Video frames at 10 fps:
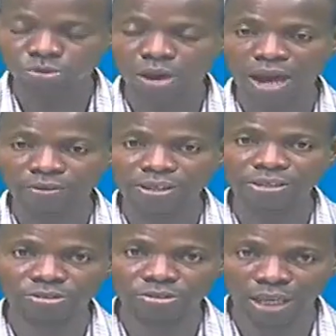you
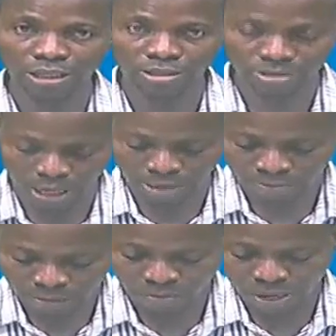arrange, that is
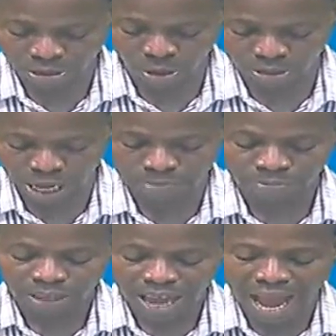word
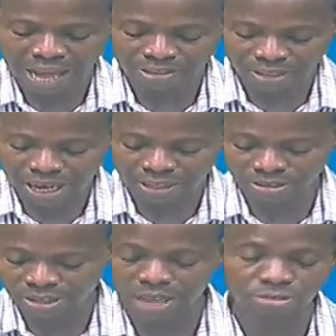order. At 8
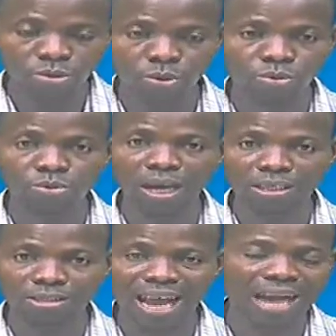years old, look at
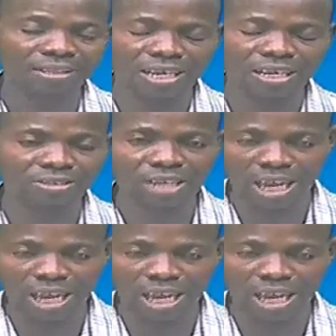this. At 8